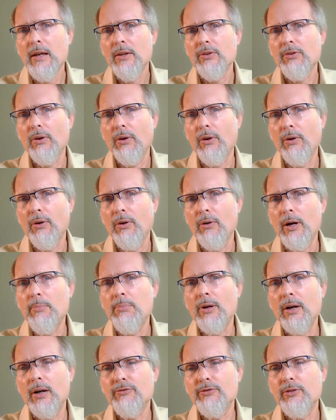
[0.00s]
So
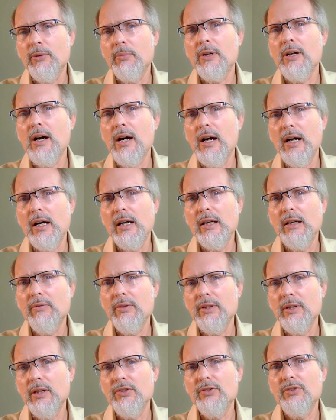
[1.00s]
apart from God,
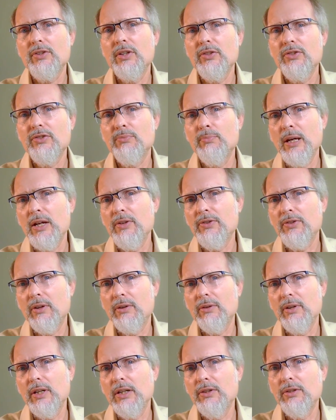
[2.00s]
everything's
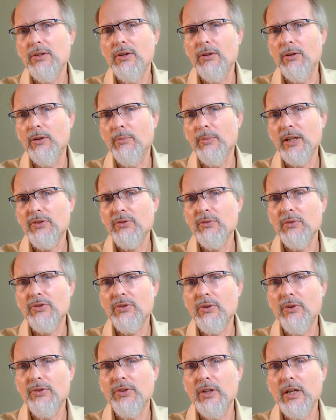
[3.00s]
basically doom. That's what
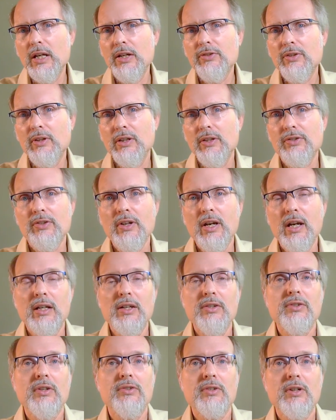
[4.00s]
Solzhenitsyn is saying.
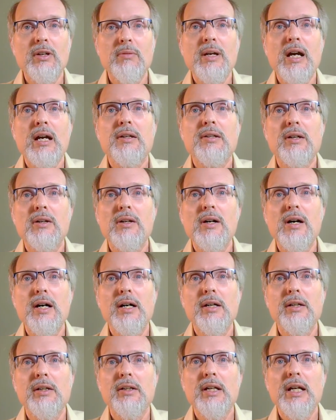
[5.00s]
He says, come back to
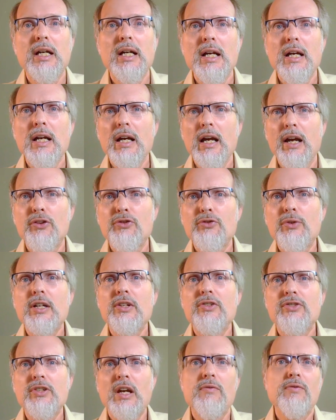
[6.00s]
God and try
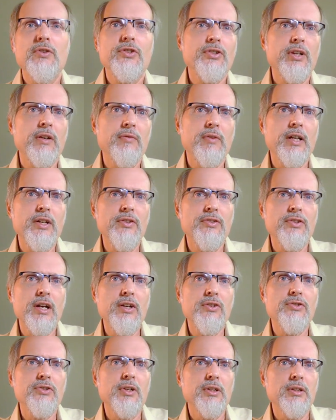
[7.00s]
to save your
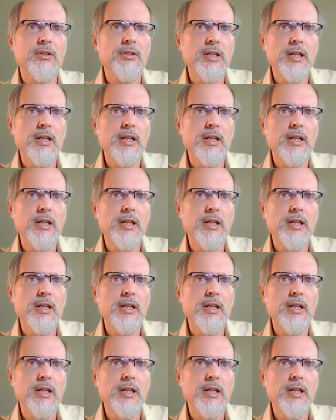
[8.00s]
civilization.